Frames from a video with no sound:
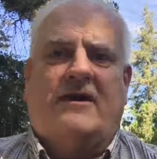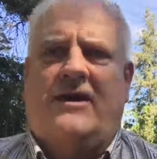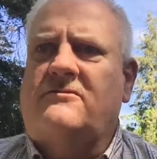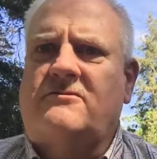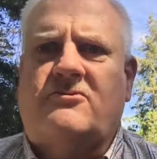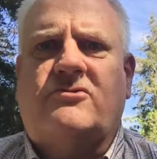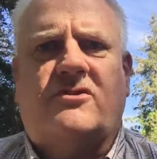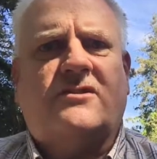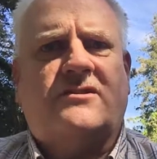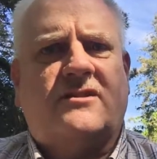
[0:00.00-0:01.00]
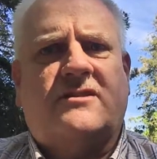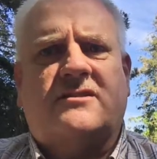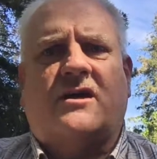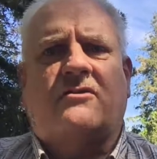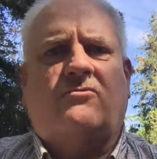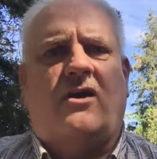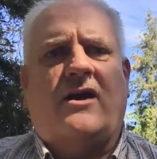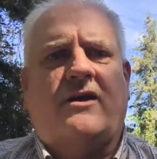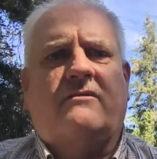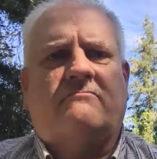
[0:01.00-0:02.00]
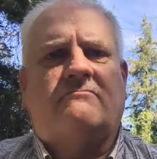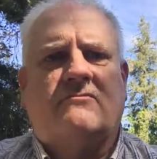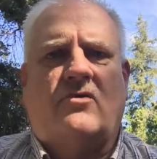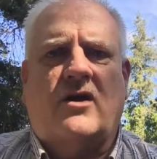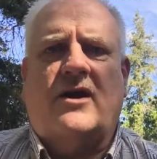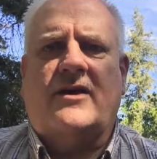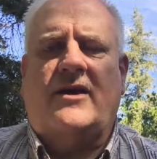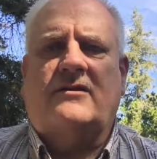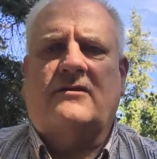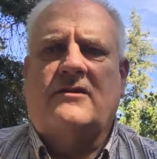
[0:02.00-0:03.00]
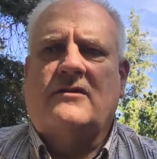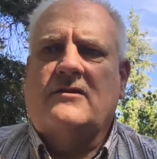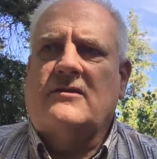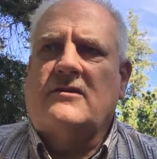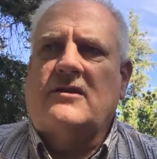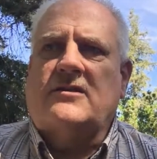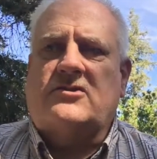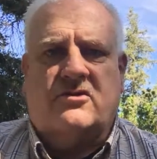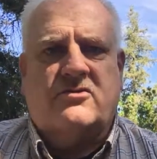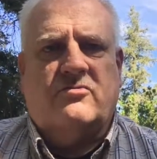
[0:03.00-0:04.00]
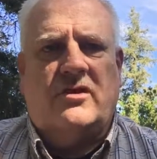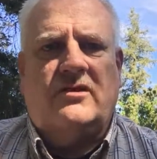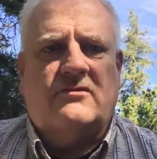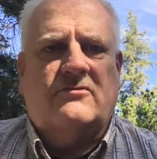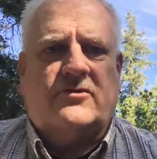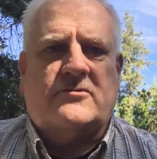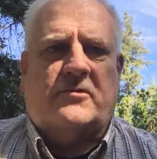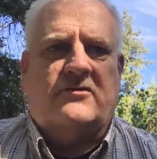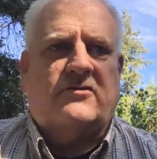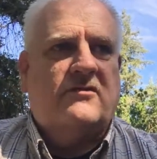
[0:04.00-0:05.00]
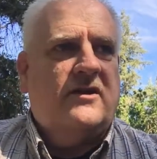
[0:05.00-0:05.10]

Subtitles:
and to a certain extent, that's kind of why I got it and started reading it in the first place.